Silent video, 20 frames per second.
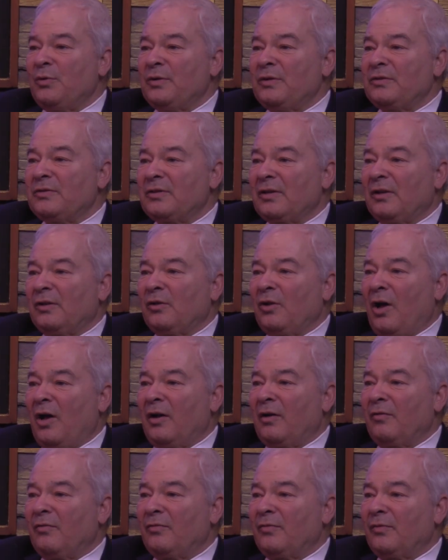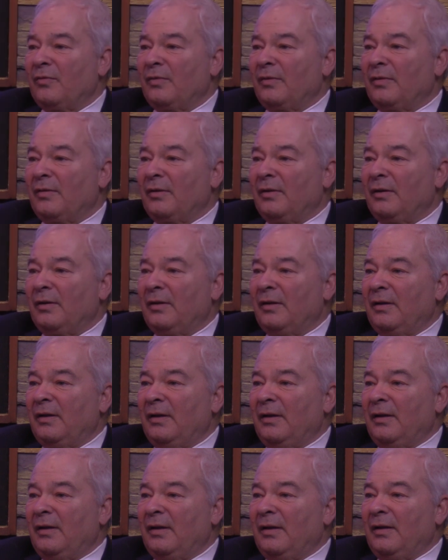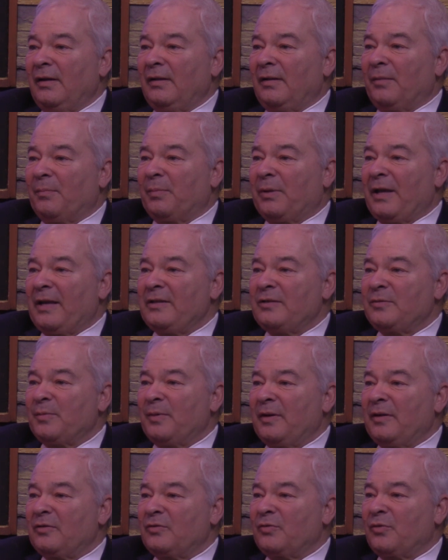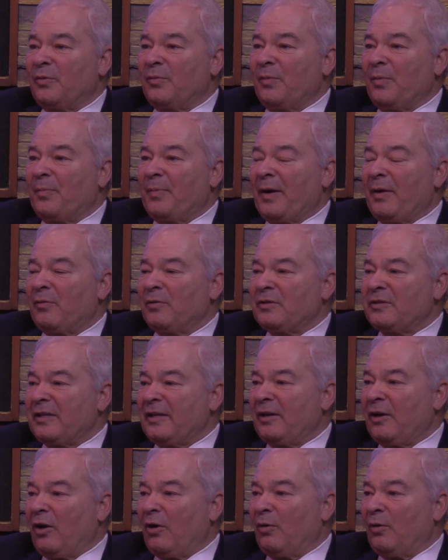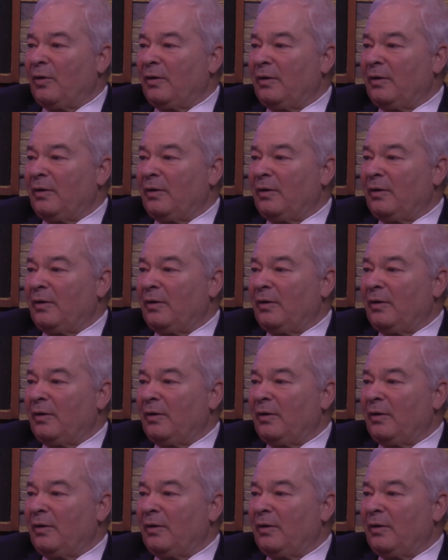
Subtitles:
is a lot of the placement is from the parents' ego,